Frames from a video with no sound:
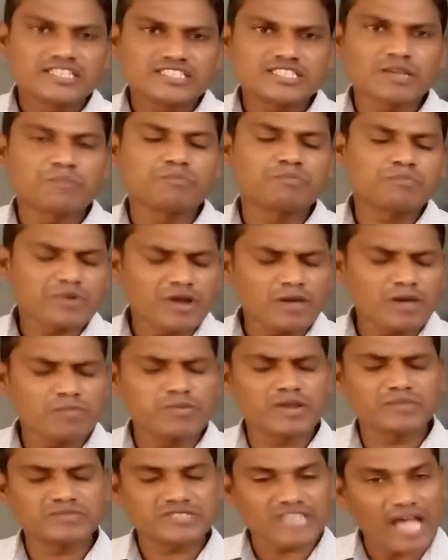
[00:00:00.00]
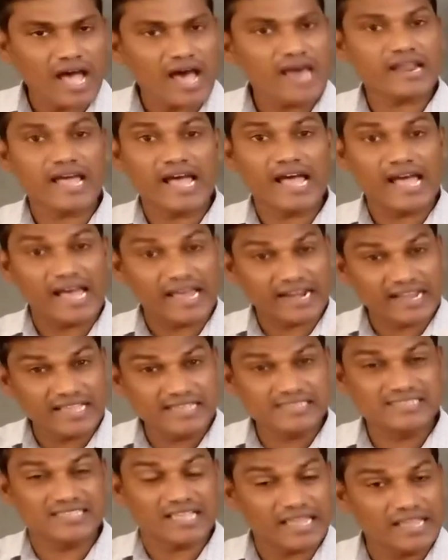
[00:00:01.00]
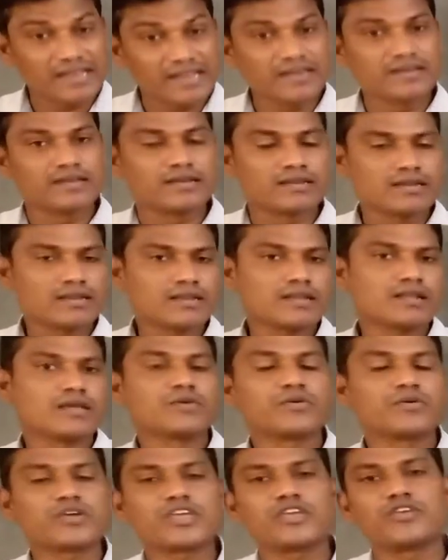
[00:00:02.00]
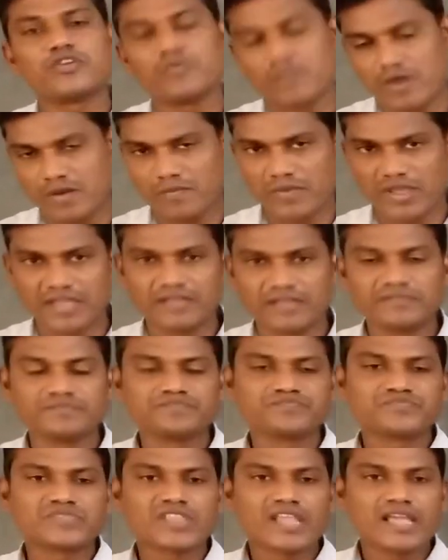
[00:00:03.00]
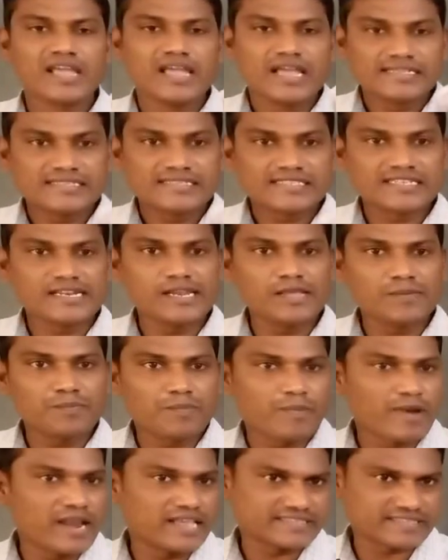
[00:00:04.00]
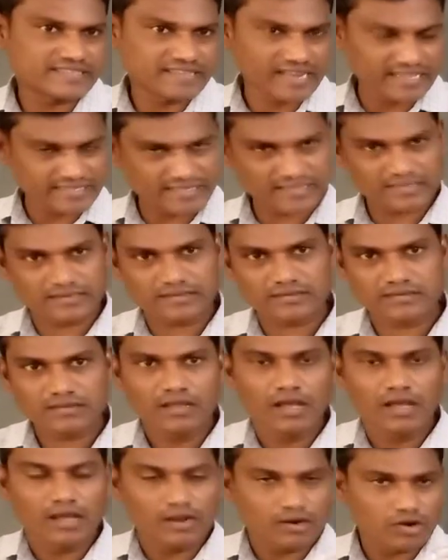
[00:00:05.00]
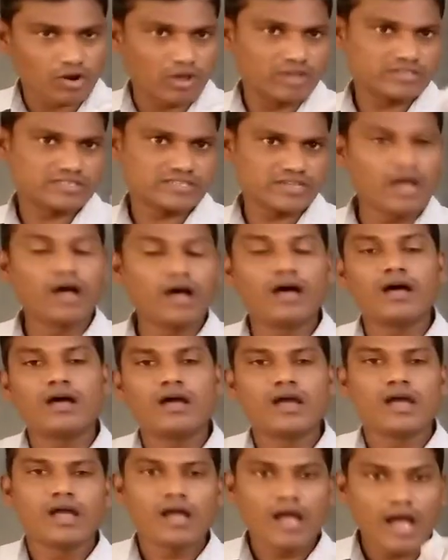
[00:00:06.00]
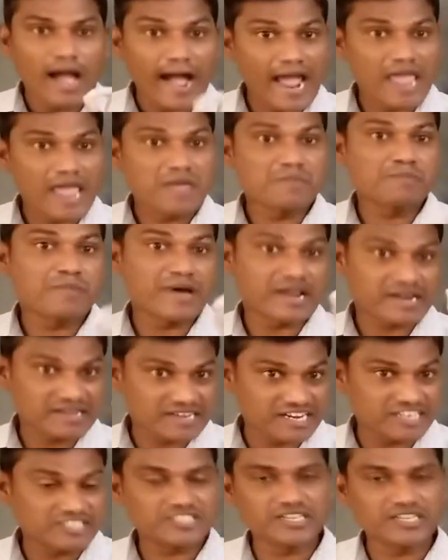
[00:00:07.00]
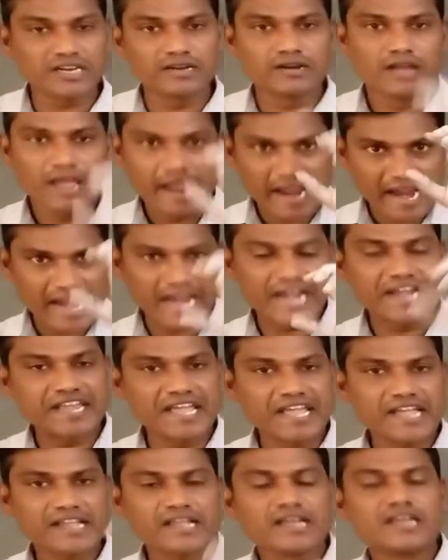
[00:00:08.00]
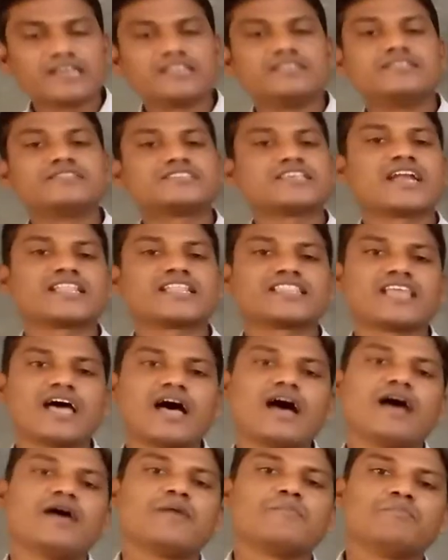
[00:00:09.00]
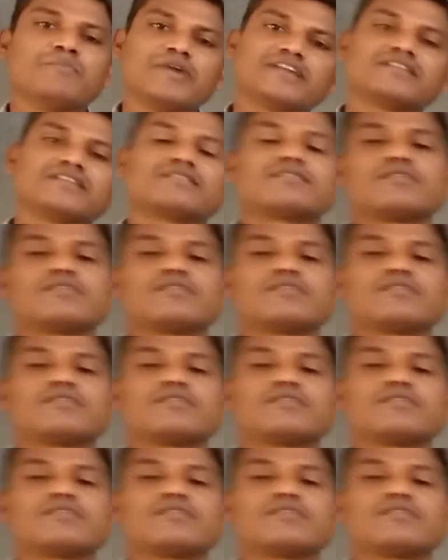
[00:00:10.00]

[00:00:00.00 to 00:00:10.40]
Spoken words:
some problems are arising in human being: sleeplessness, nausea, hypertension, headache. These are the main